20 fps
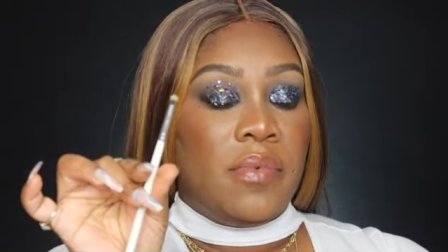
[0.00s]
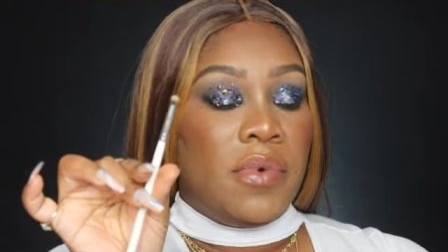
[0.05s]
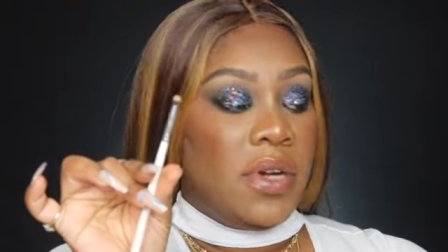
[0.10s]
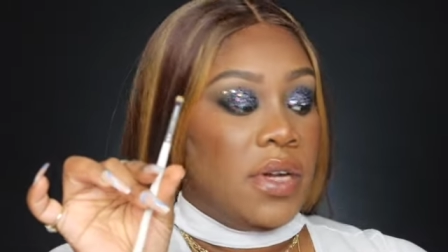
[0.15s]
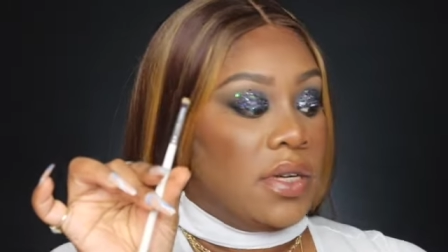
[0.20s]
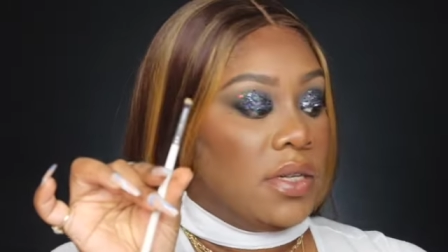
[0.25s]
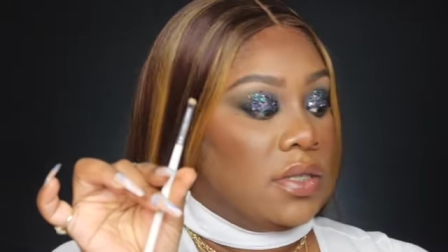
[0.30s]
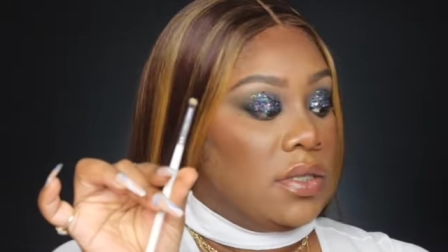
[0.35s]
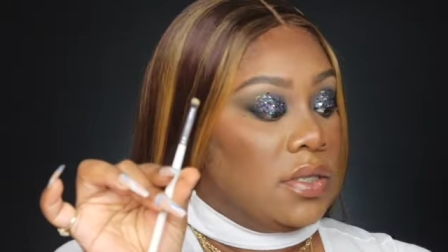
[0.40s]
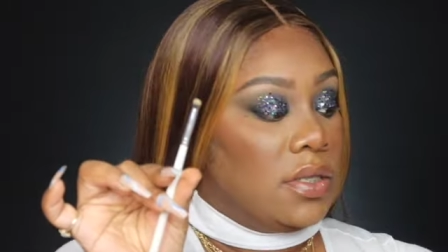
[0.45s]

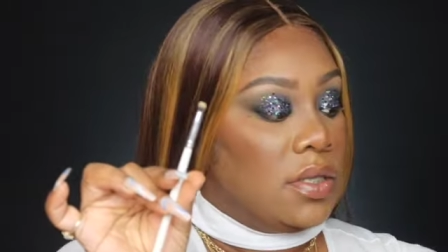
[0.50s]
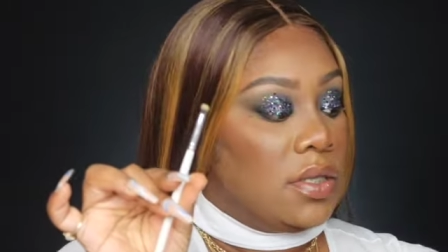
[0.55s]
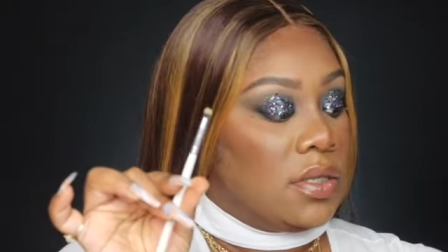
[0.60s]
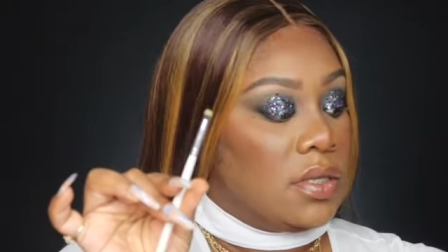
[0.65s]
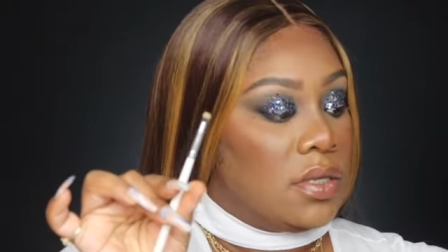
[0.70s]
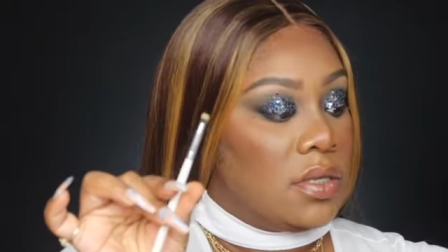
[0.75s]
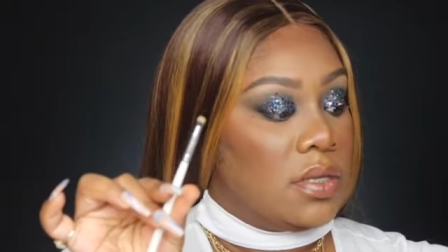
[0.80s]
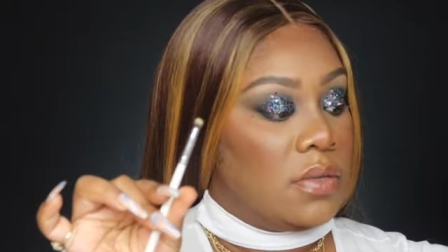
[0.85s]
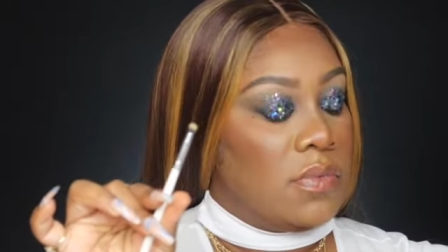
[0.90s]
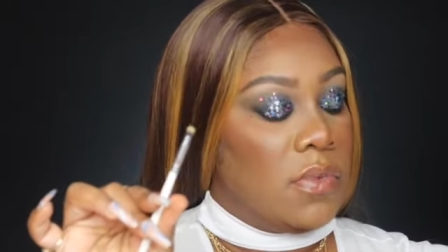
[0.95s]
brush.
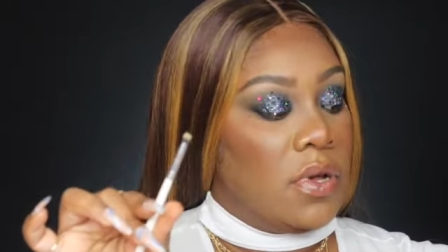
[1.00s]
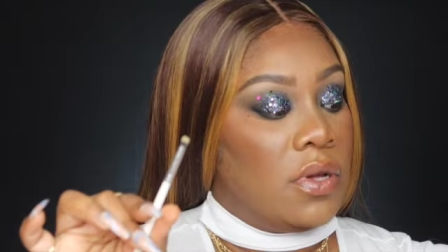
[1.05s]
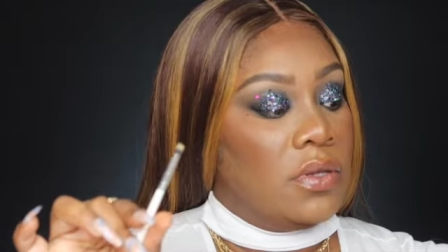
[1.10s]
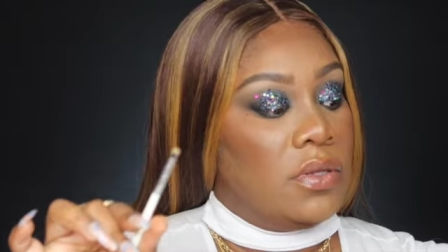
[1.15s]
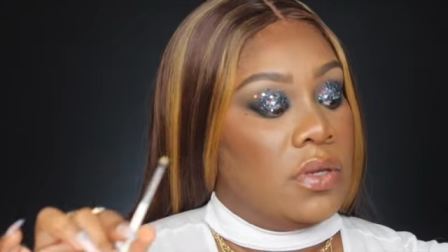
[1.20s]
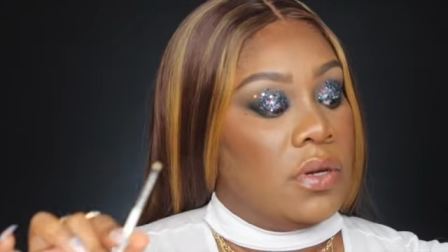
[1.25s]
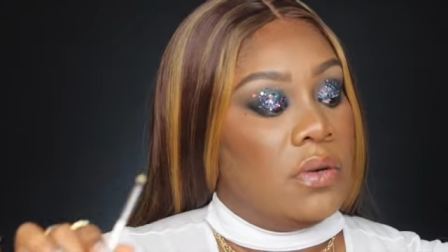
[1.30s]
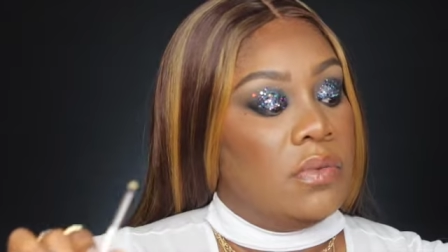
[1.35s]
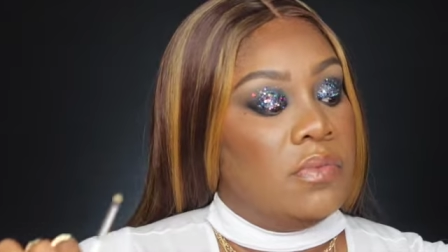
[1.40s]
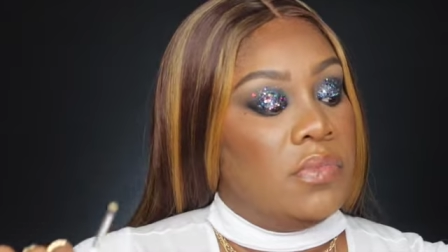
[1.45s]
It's a small
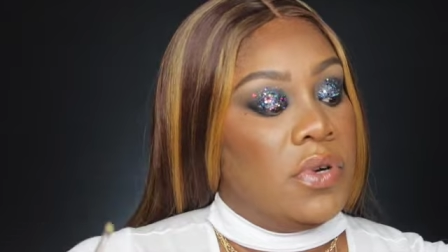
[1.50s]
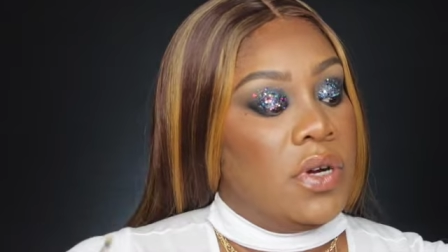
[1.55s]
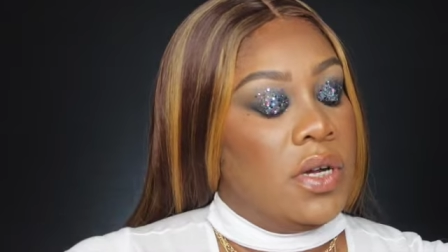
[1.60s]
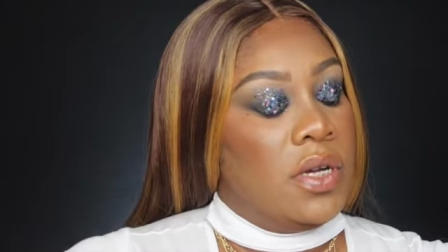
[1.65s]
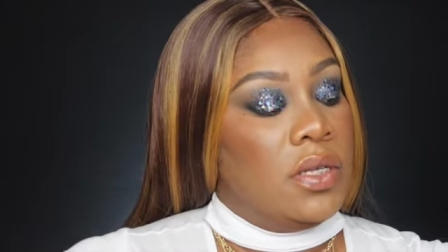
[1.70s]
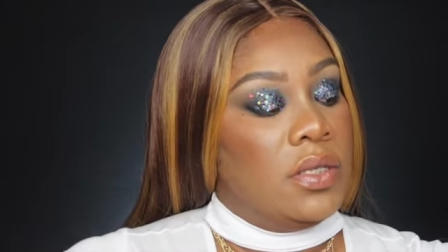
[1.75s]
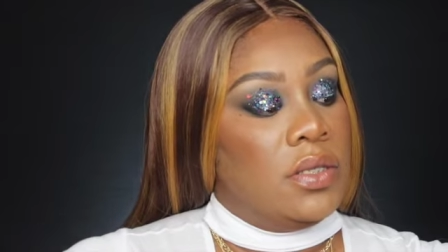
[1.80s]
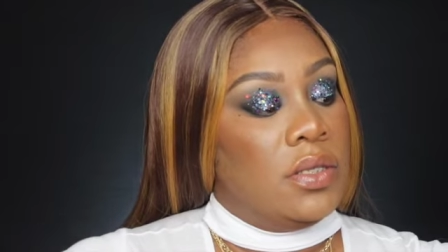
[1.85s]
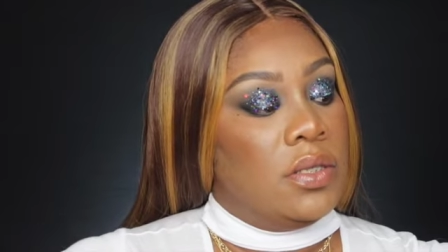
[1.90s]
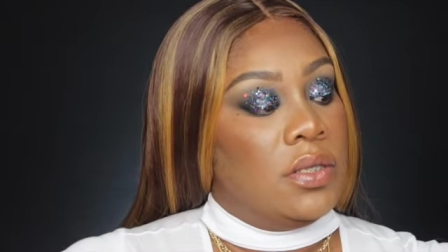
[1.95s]
dome
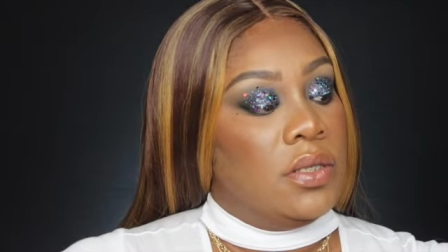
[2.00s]
brush.